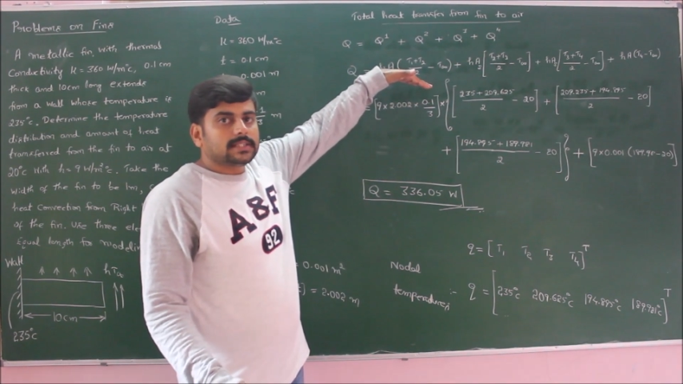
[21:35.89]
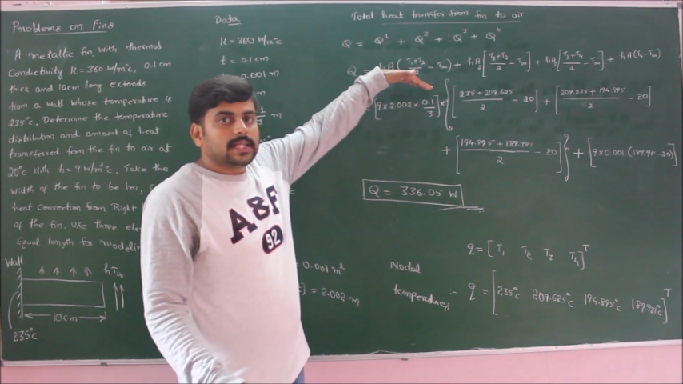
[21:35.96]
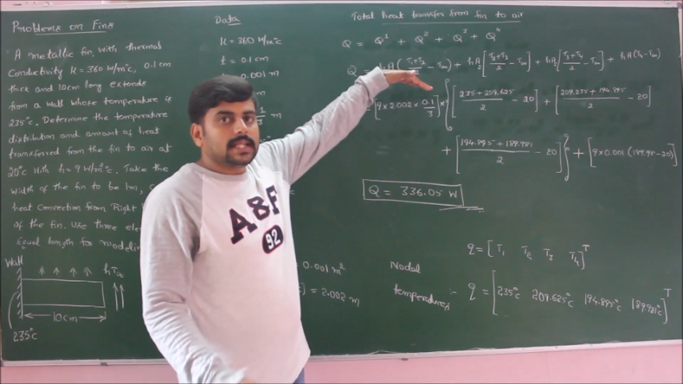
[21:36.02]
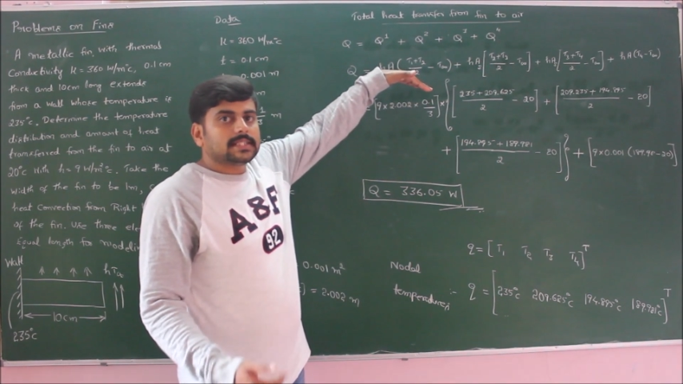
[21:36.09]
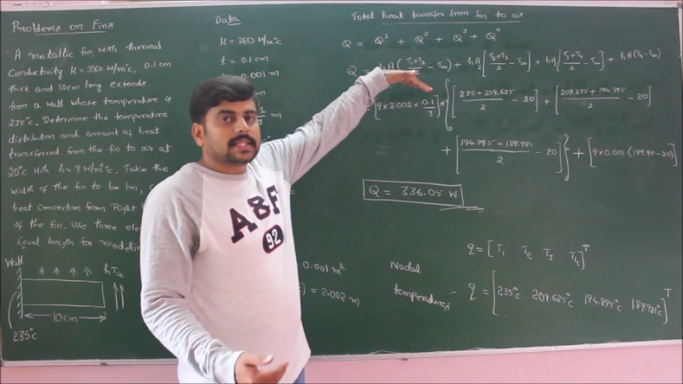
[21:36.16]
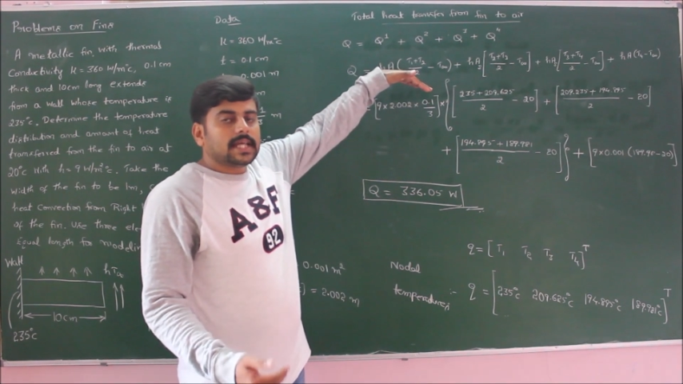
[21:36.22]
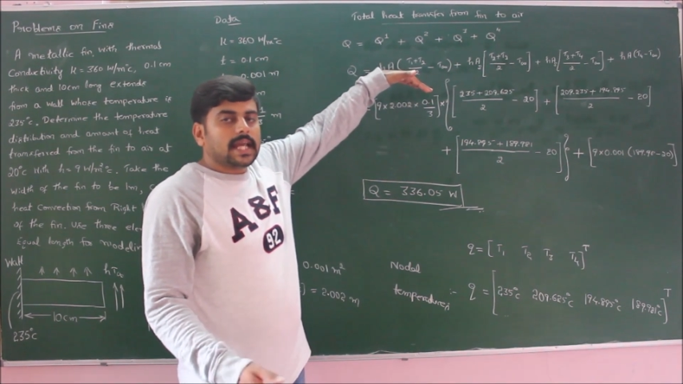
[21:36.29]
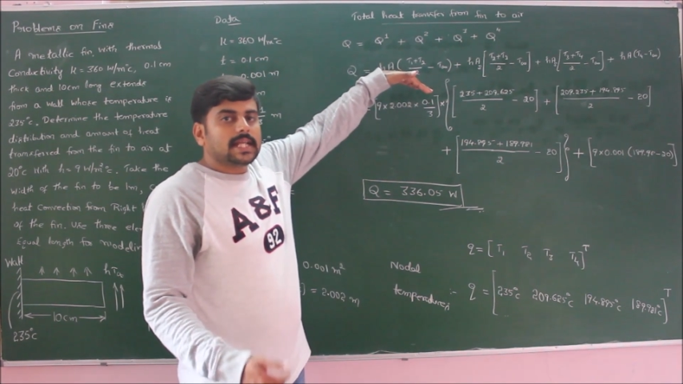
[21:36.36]
that
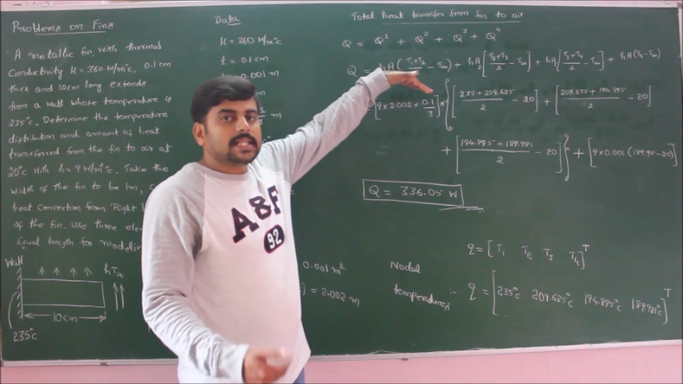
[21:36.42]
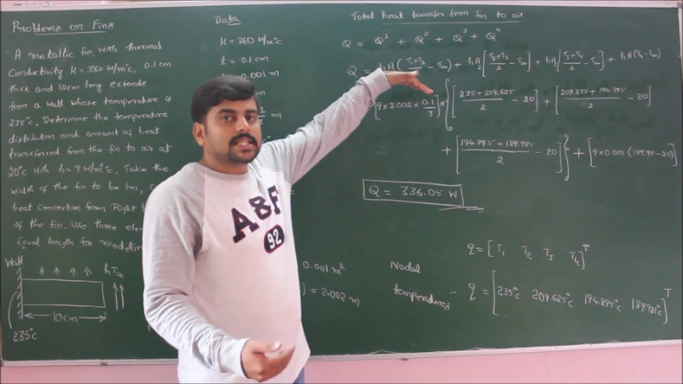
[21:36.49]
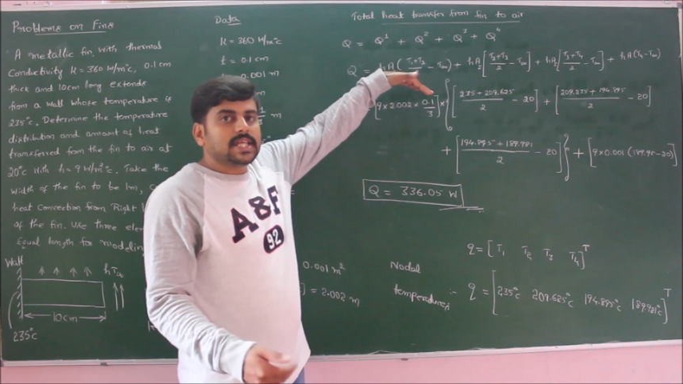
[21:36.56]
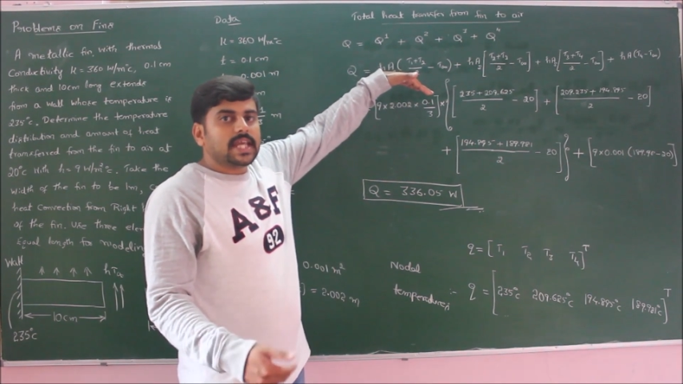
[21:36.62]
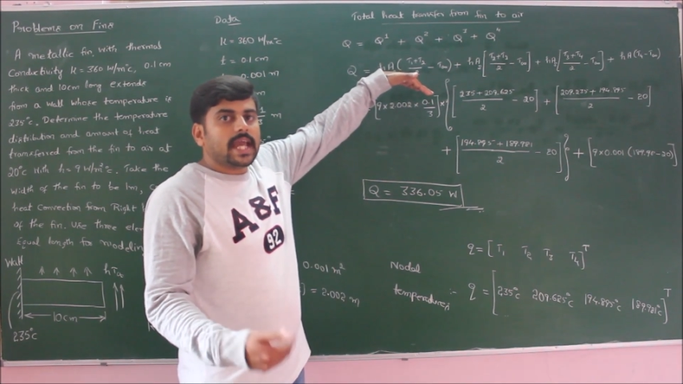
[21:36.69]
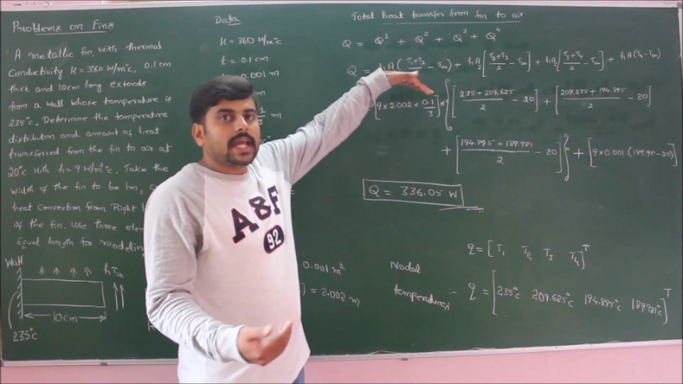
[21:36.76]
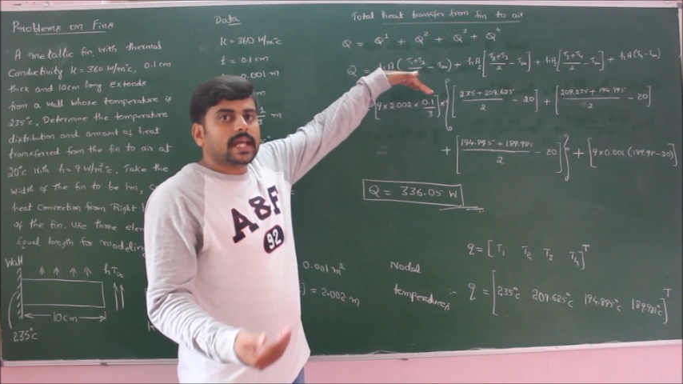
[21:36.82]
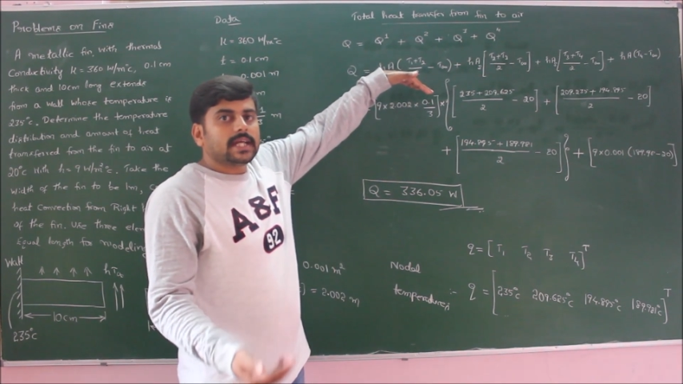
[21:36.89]
is
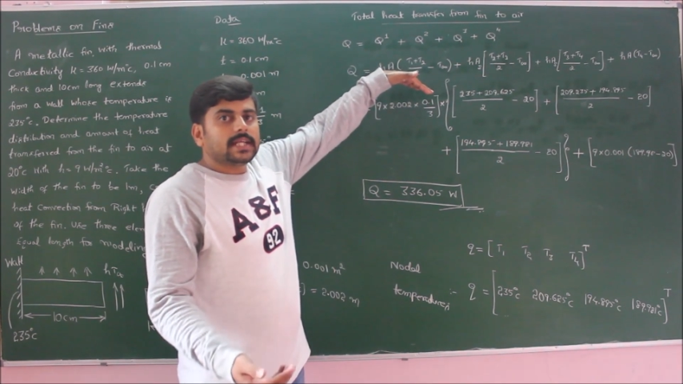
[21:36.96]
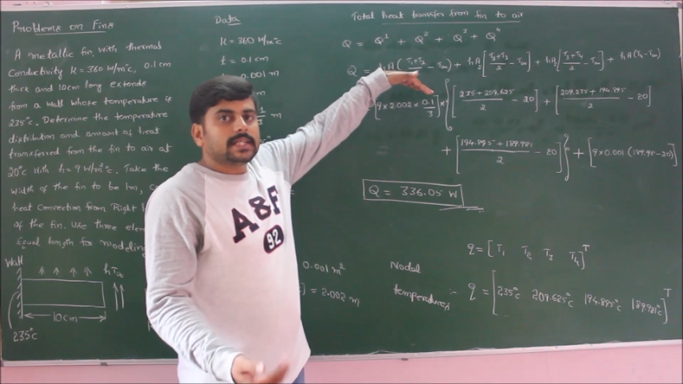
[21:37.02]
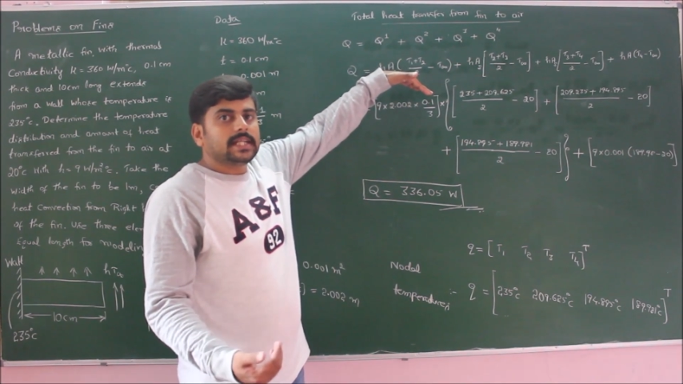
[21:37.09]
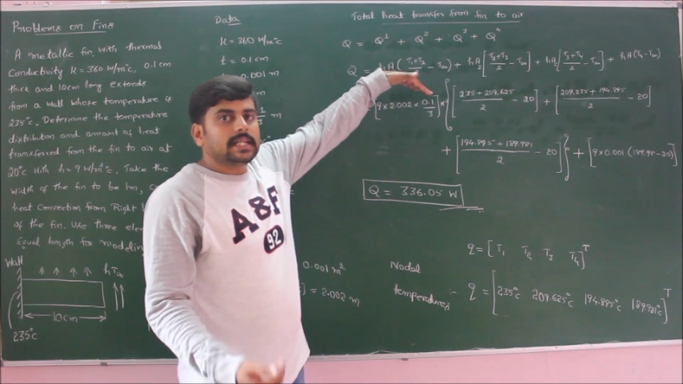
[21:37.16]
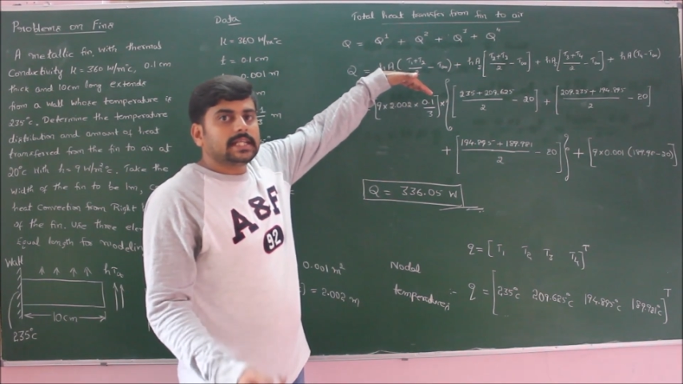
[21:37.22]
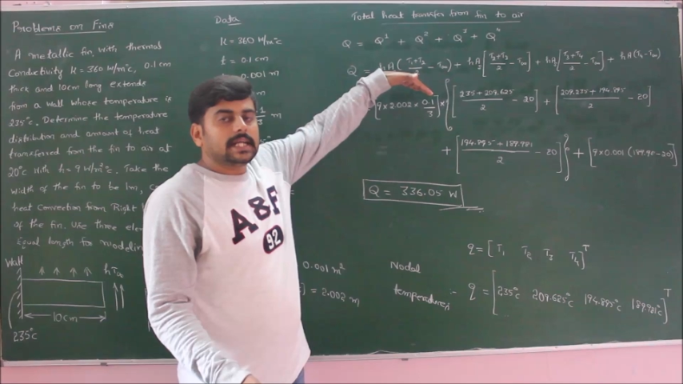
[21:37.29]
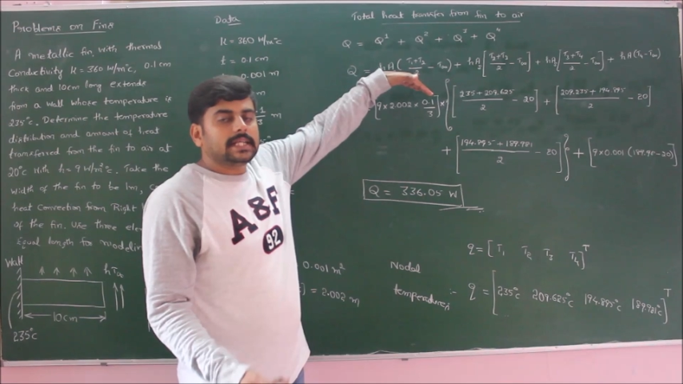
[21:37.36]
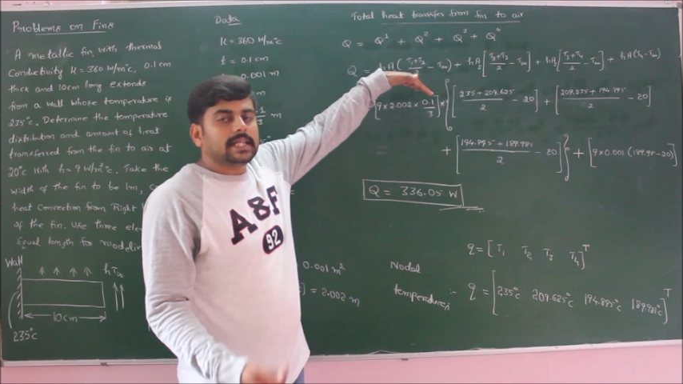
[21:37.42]
HA
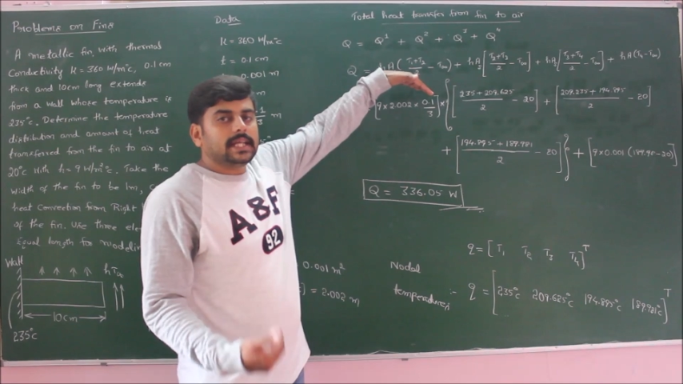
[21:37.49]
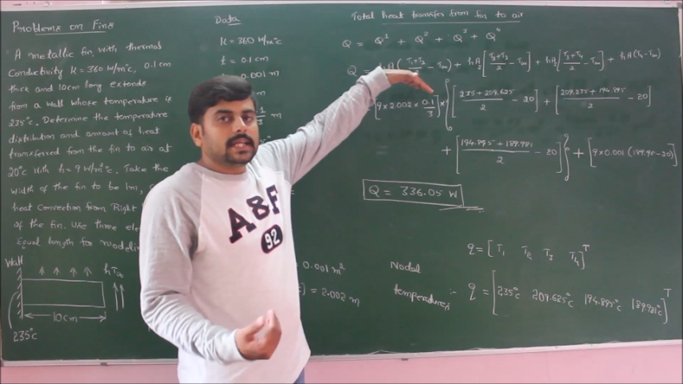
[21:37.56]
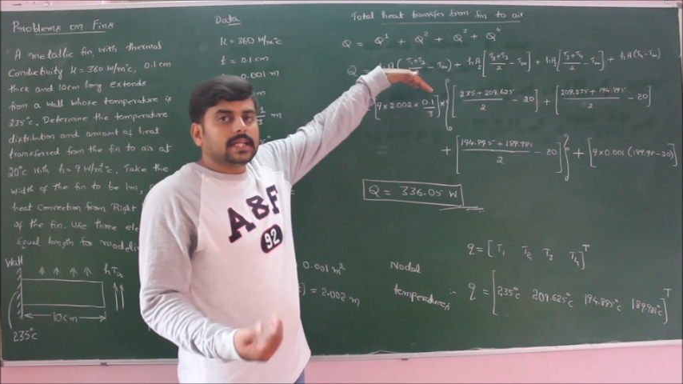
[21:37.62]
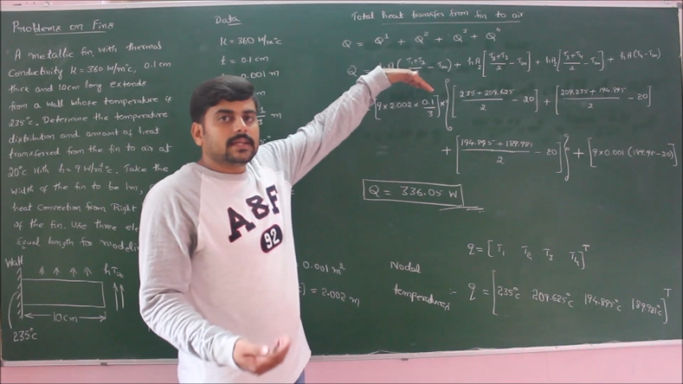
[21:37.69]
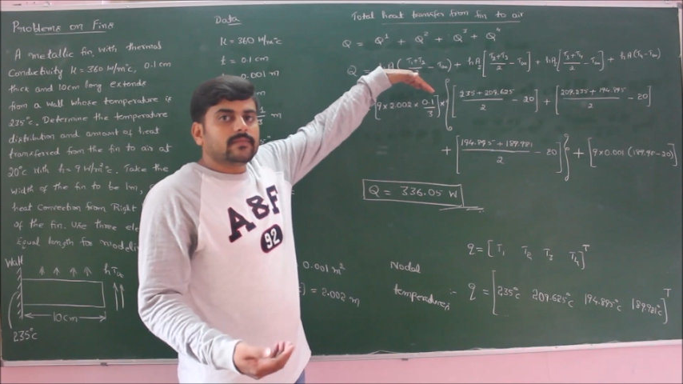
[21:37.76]
delta T,